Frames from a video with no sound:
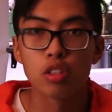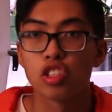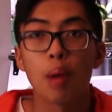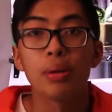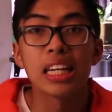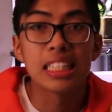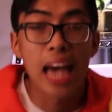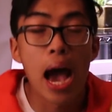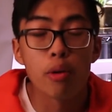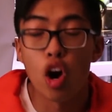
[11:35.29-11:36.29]
doubling
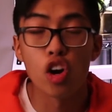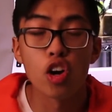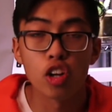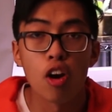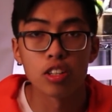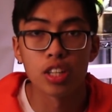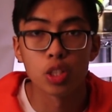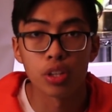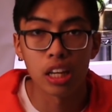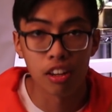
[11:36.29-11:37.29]
down on our
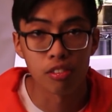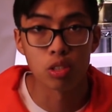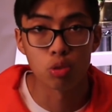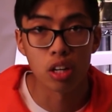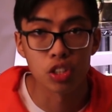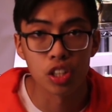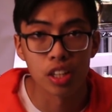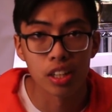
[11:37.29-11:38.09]
car-centric infrastructure.